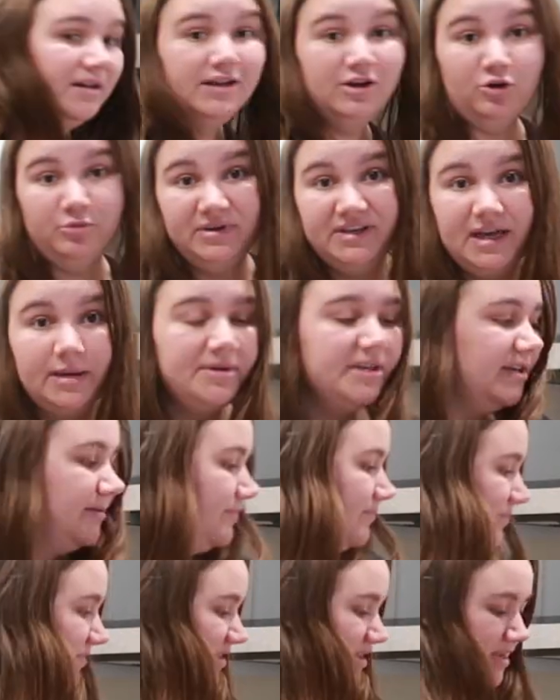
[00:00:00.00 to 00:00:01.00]
it'll be yummy.
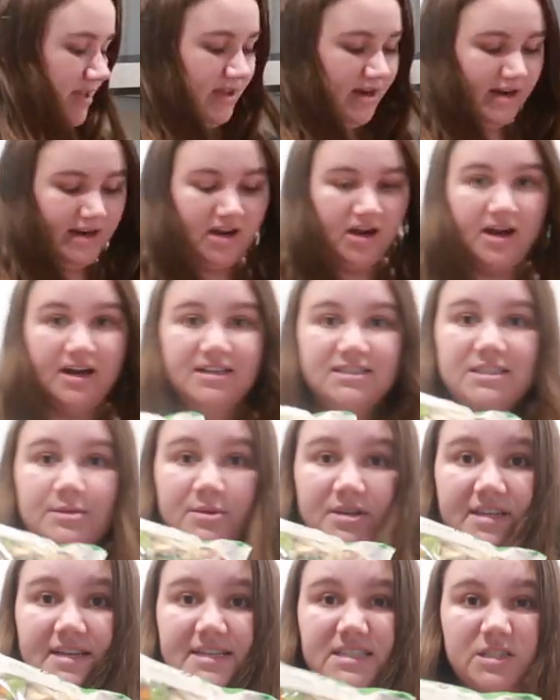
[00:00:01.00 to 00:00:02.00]
And then I got some
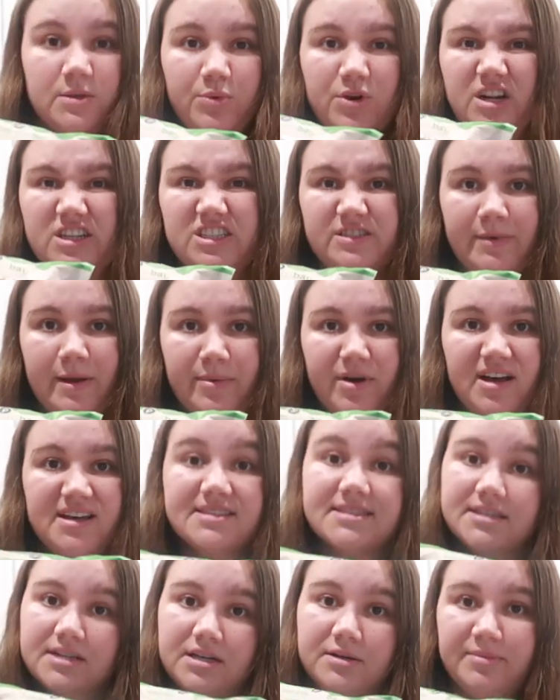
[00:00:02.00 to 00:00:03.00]
of this to put into my
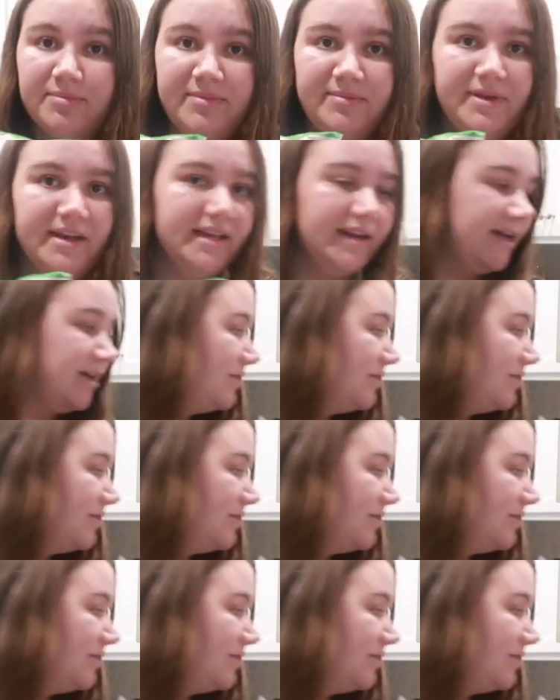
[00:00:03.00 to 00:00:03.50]
pasta, make it